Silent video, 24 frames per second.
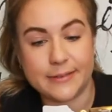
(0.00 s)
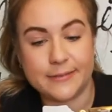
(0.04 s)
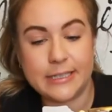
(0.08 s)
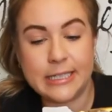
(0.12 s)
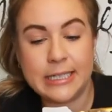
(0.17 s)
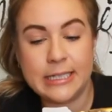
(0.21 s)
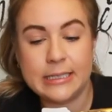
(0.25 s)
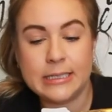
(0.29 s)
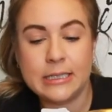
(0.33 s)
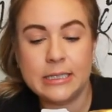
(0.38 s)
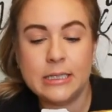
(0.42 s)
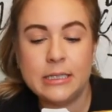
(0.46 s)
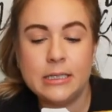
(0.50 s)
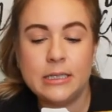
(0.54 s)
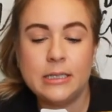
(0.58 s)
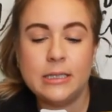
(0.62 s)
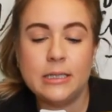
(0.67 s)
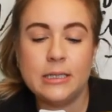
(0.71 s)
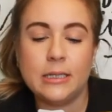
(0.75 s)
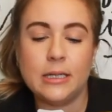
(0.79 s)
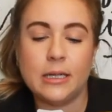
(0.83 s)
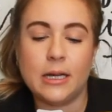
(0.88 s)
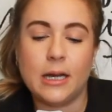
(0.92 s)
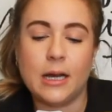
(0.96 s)
of it.
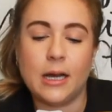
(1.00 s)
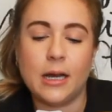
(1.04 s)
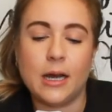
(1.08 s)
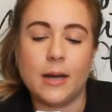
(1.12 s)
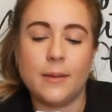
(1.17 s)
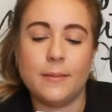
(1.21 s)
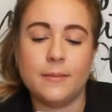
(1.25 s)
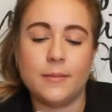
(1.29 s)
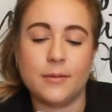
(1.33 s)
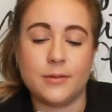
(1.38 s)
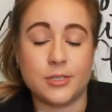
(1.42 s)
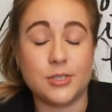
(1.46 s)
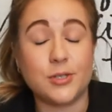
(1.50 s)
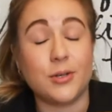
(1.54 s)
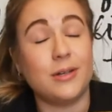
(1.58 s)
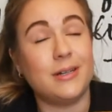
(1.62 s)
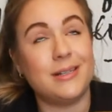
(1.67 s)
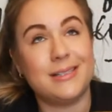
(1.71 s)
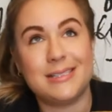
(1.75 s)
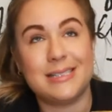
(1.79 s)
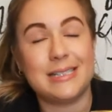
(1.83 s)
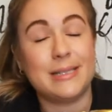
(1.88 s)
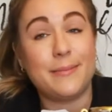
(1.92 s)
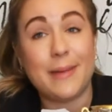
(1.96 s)
Uh, oh, sorry,
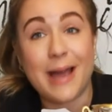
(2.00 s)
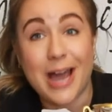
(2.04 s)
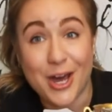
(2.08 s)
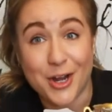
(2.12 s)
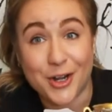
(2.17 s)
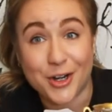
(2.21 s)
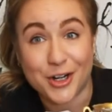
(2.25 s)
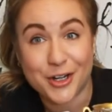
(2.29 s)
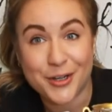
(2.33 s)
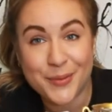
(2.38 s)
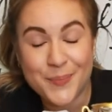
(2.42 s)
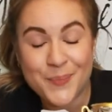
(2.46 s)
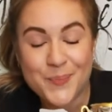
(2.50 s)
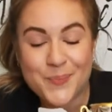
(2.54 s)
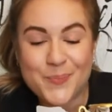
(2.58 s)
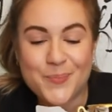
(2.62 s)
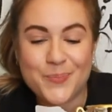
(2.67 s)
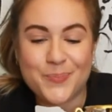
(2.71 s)
it's the pattern.